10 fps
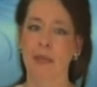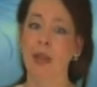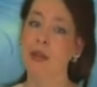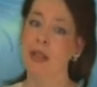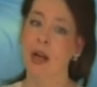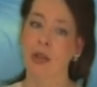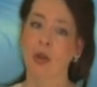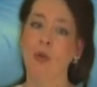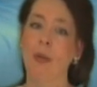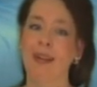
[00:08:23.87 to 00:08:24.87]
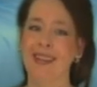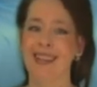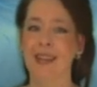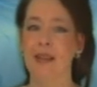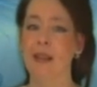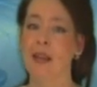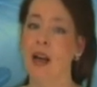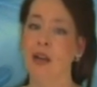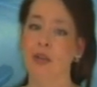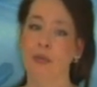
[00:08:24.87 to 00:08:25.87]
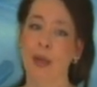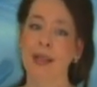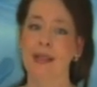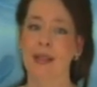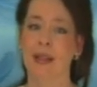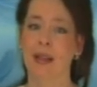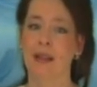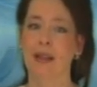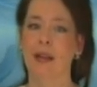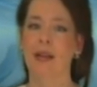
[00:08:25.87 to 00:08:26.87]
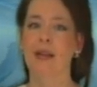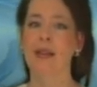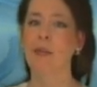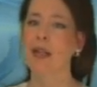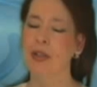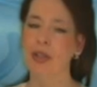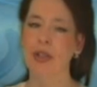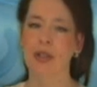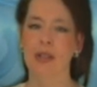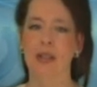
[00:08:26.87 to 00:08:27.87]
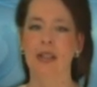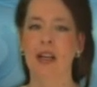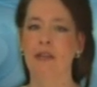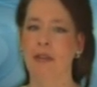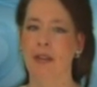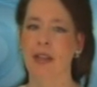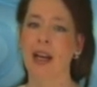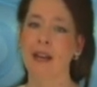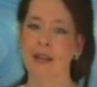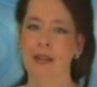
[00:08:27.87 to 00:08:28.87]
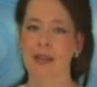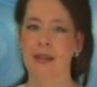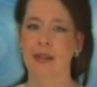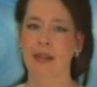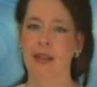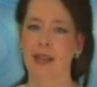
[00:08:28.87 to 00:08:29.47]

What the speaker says: because there are no panaceas in the art of medicine and some conditions are tougher than others.